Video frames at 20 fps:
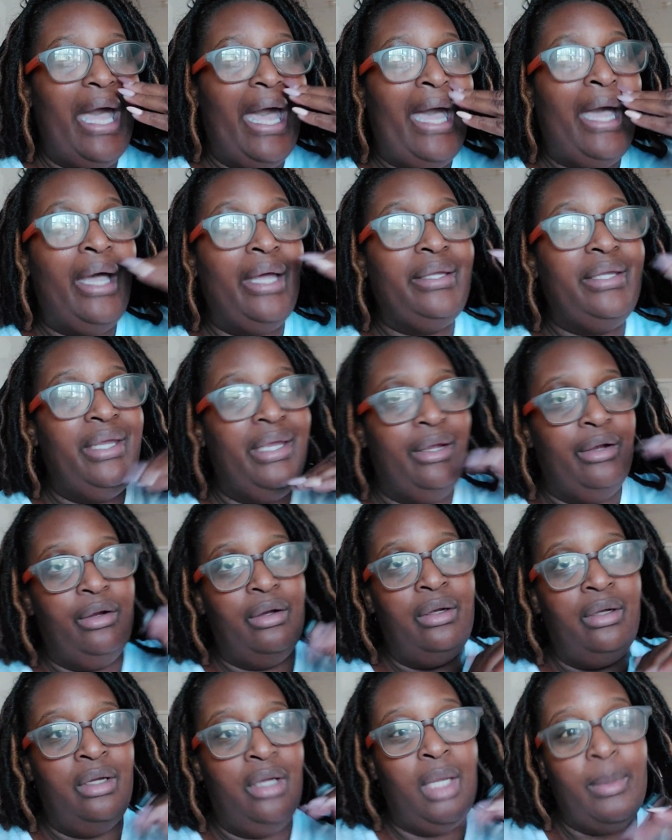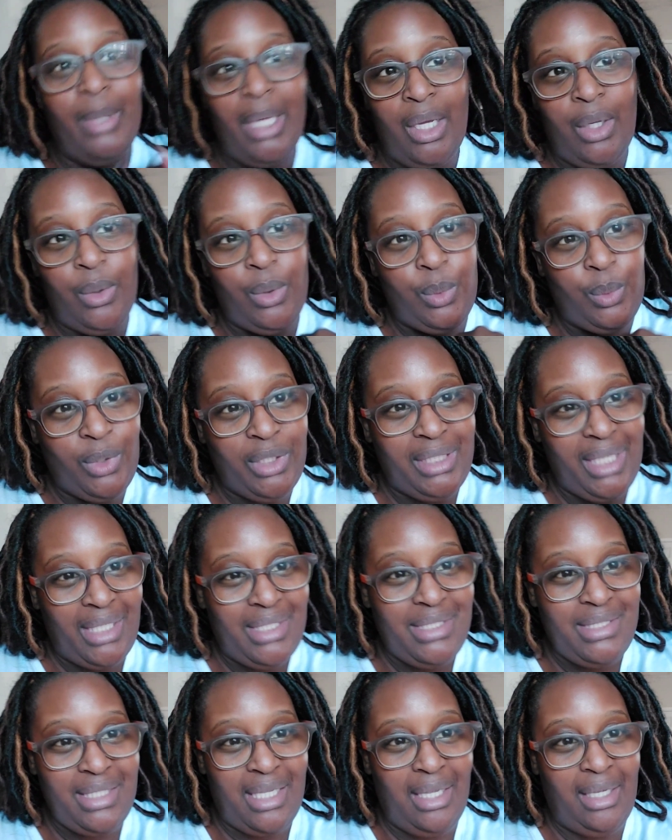I care about what I
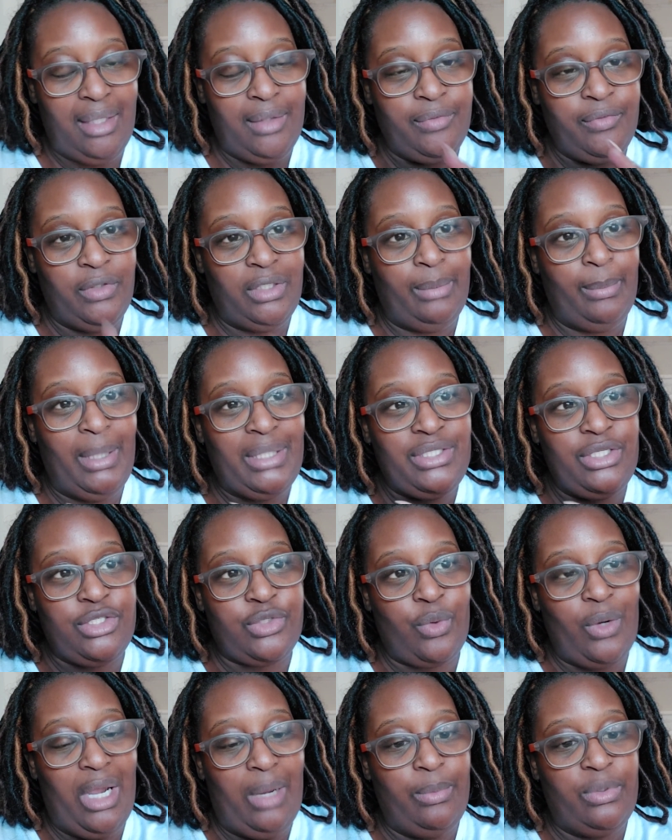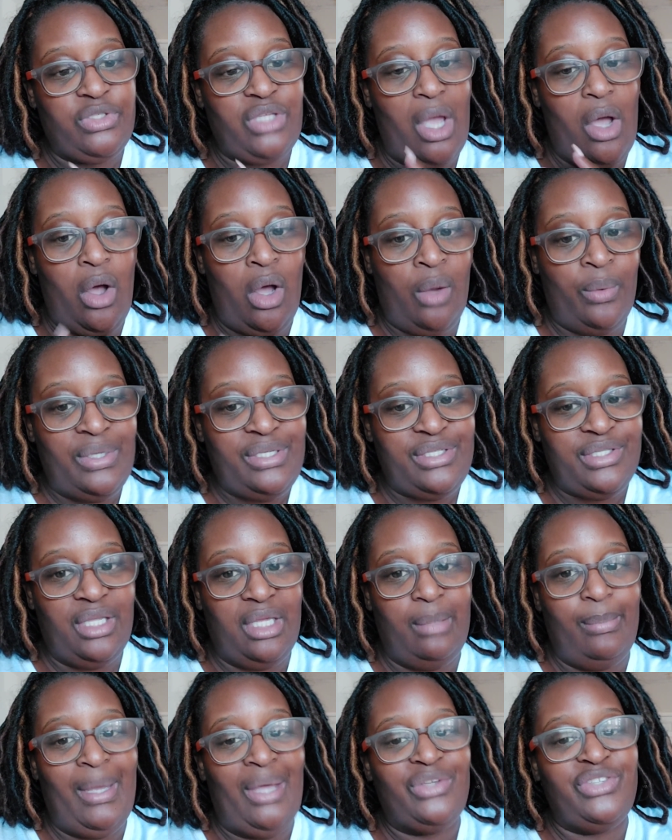say in front of my subscribers. I always think
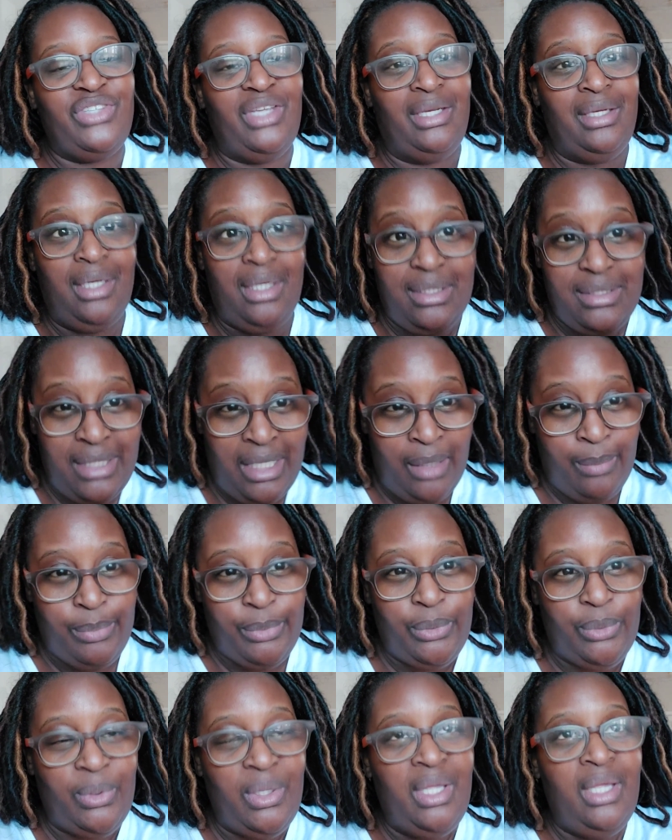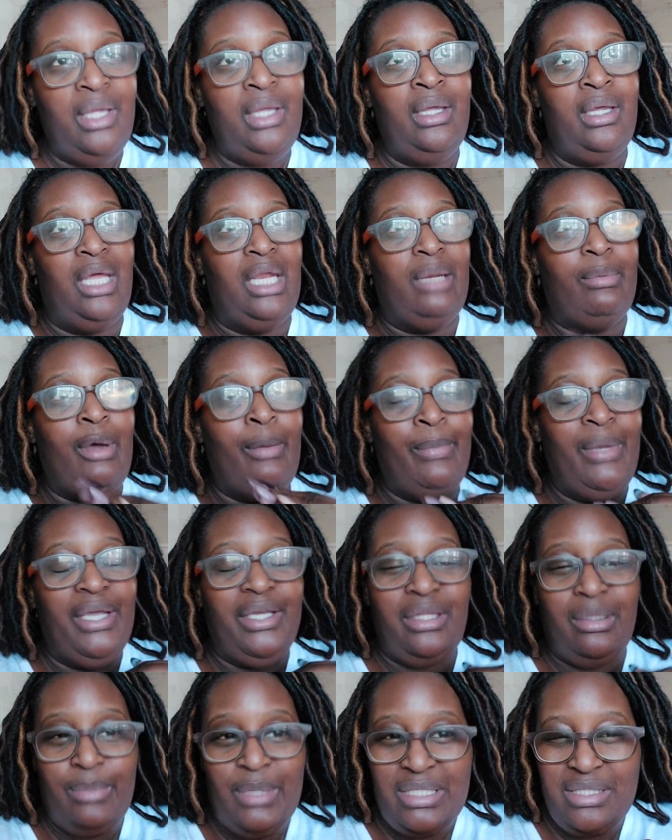about setting an example and about
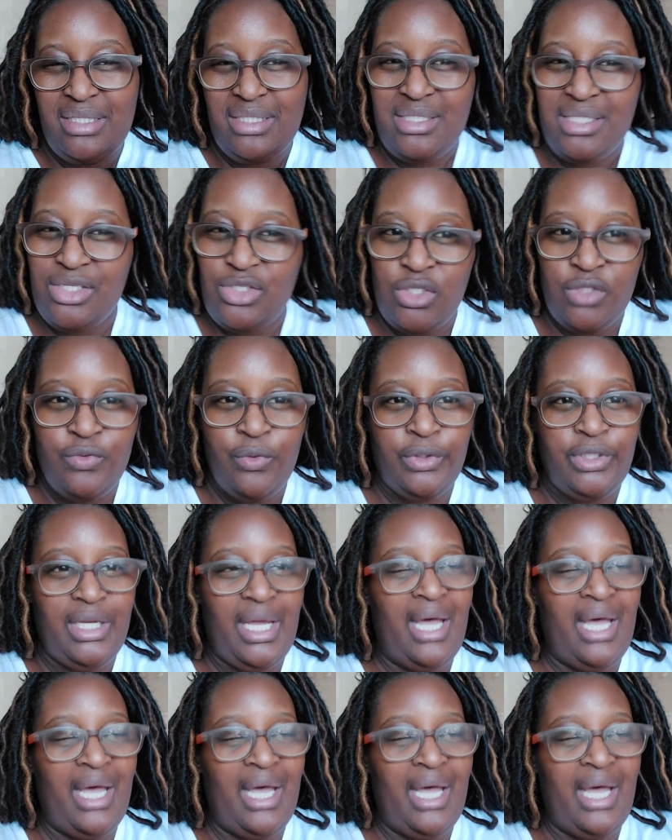making the best decisions for you